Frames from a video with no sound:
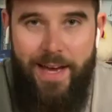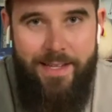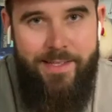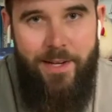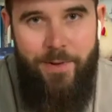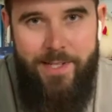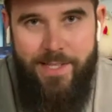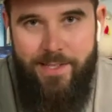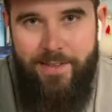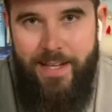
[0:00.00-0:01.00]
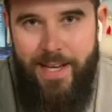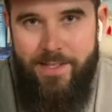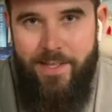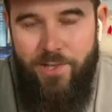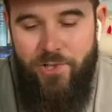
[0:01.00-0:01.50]
that segues into the
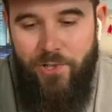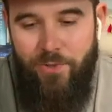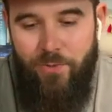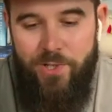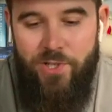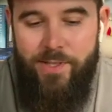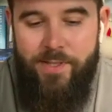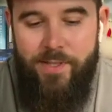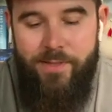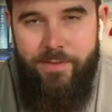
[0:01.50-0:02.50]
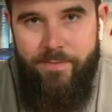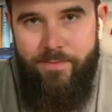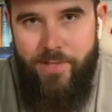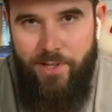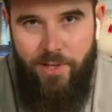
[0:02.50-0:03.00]
next issue, which is
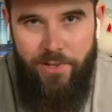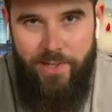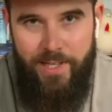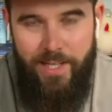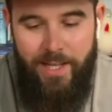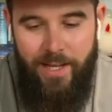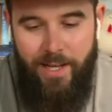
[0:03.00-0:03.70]
security.